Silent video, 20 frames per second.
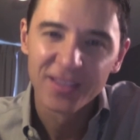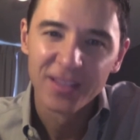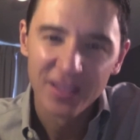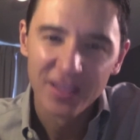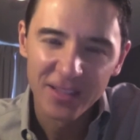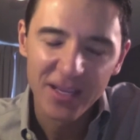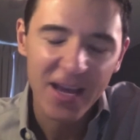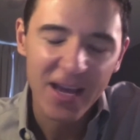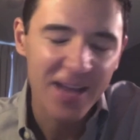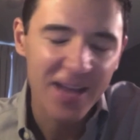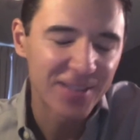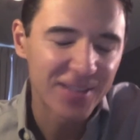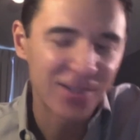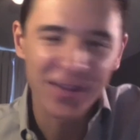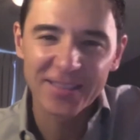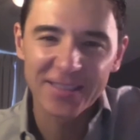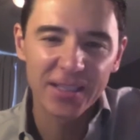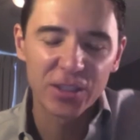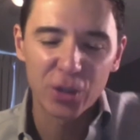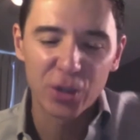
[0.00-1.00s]
Yeah, so
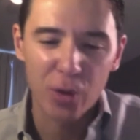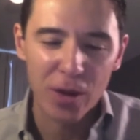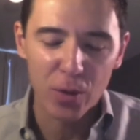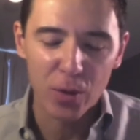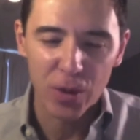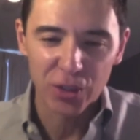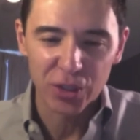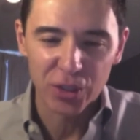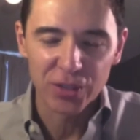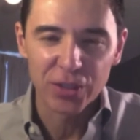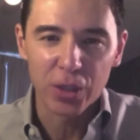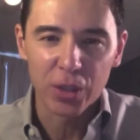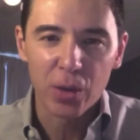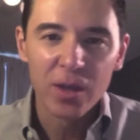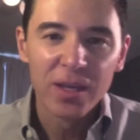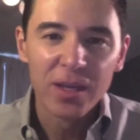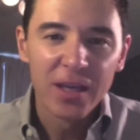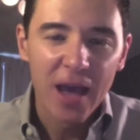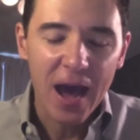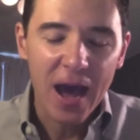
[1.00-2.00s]
that's such a great question. So
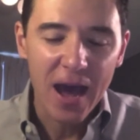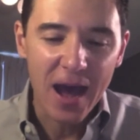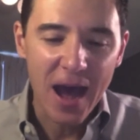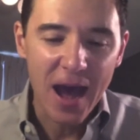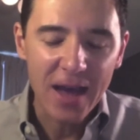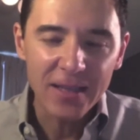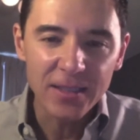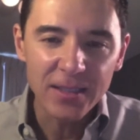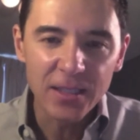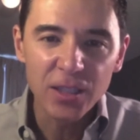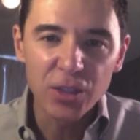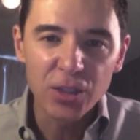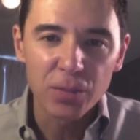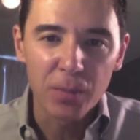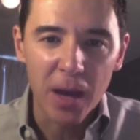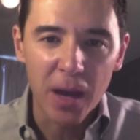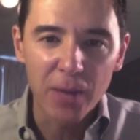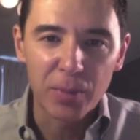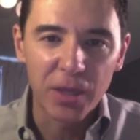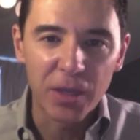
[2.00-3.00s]
uh, I teach
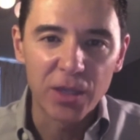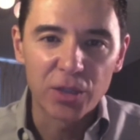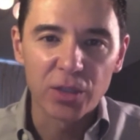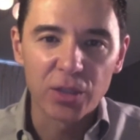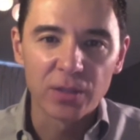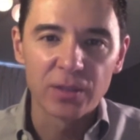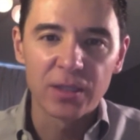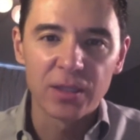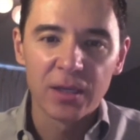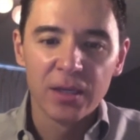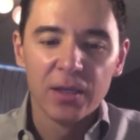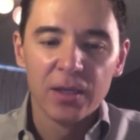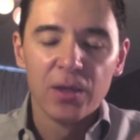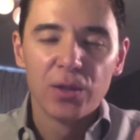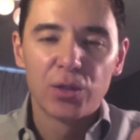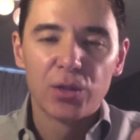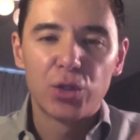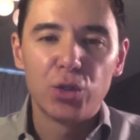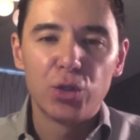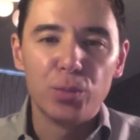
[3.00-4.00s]
my patients
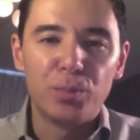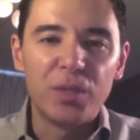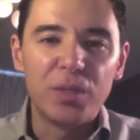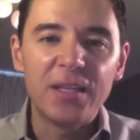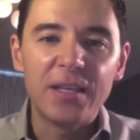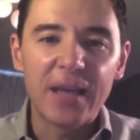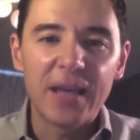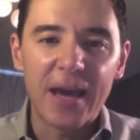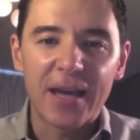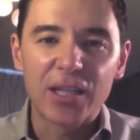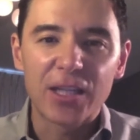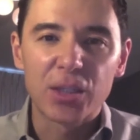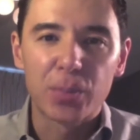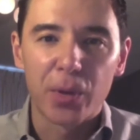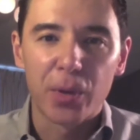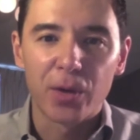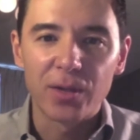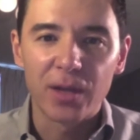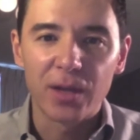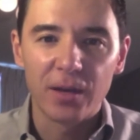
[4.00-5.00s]
to be the
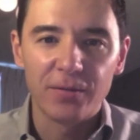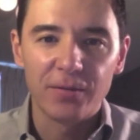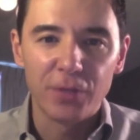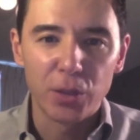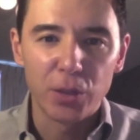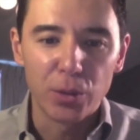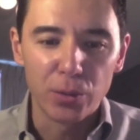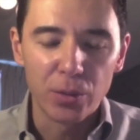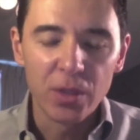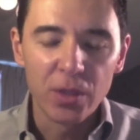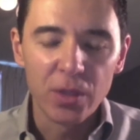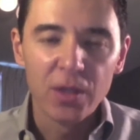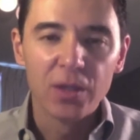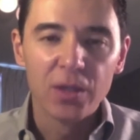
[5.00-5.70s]
expert of you.